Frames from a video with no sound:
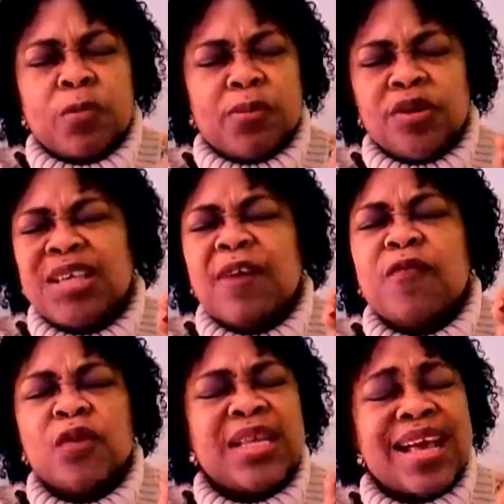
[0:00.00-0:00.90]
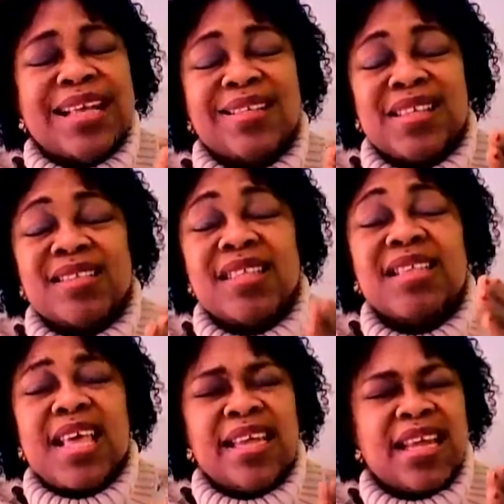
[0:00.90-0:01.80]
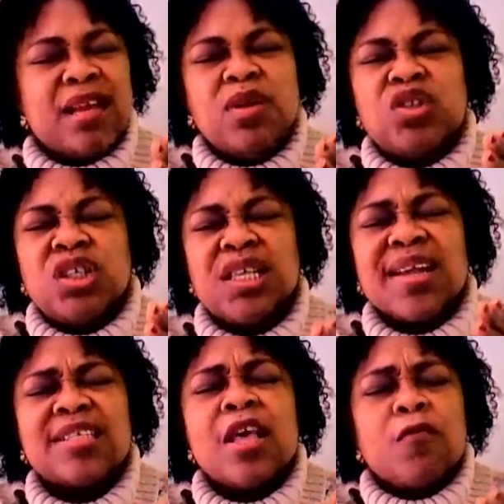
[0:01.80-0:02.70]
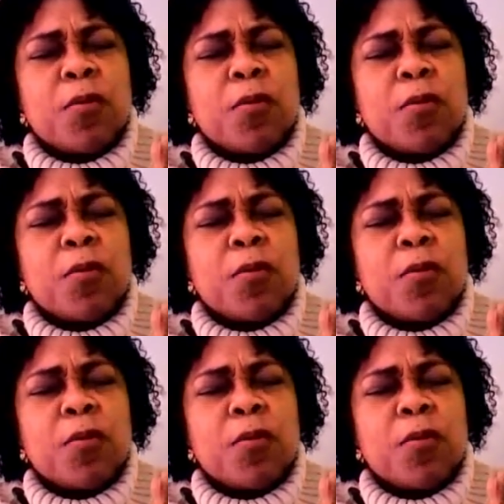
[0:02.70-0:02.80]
We produce our fruit in our seasons in the name of Jesus Christ.